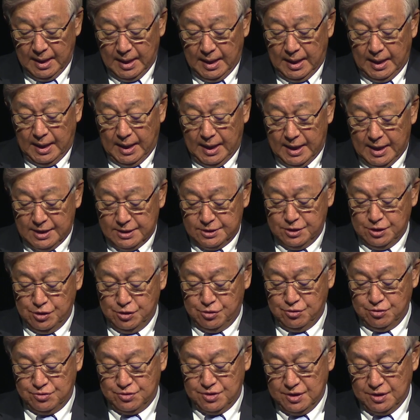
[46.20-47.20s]
Health
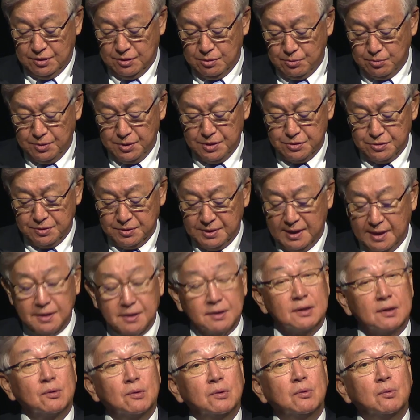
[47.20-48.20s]
issues in the region
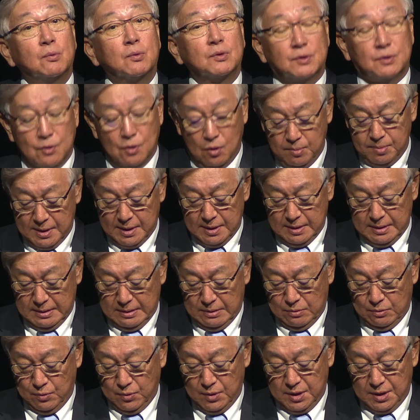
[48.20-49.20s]
and the global
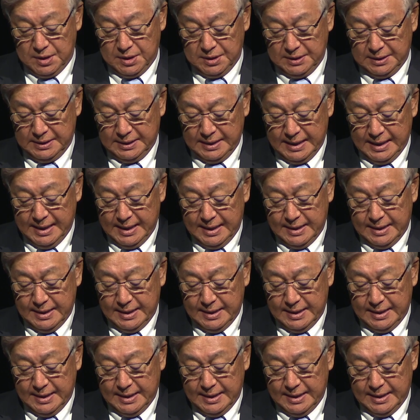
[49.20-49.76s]
world